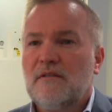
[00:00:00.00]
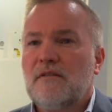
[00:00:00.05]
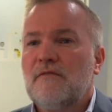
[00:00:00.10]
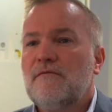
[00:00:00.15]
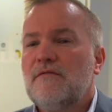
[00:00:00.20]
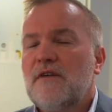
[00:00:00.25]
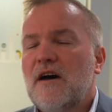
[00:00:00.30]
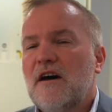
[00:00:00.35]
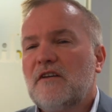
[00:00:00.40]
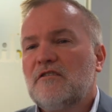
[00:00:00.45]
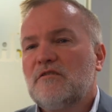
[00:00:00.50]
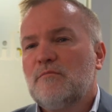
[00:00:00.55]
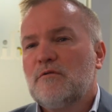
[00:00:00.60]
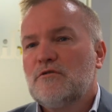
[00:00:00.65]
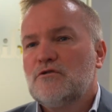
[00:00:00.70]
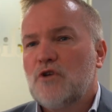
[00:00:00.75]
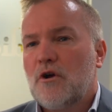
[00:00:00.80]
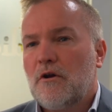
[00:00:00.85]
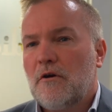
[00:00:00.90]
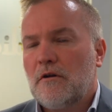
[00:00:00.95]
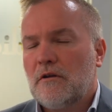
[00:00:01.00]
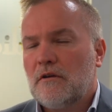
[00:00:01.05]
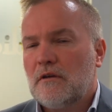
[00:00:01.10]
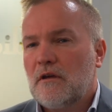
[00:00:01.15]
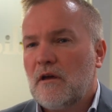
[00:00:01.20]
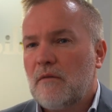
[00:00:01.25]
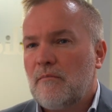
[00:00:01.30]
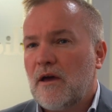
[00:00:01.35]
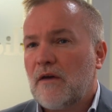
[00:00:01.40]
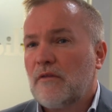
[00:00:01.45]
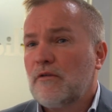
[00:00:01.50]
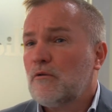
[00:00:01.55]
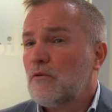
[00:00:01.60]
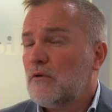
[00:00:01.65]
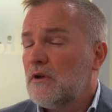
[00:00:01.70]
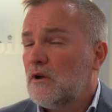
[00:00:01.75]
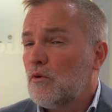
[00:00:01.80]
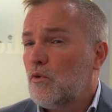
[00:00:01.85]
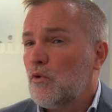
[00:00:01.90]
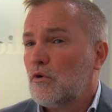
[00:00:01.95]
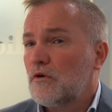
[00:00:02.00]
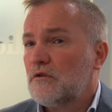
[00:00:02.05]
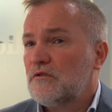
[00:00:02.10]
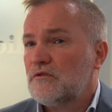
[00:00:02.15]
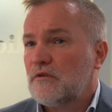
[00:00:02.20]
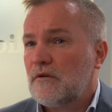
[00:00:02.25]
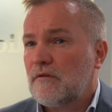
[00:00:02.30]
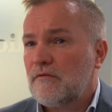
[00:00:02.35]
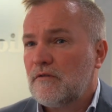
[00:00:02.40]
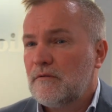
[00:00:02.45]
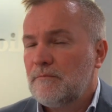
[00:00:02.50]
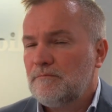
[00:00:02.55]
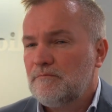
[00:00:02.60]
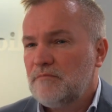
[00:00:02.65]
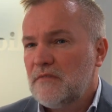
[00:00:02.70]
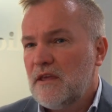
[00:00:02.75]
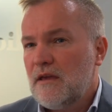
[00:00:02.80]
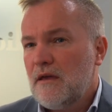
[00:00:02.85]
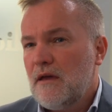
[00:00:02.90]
the vast majority, about 3/4 of them,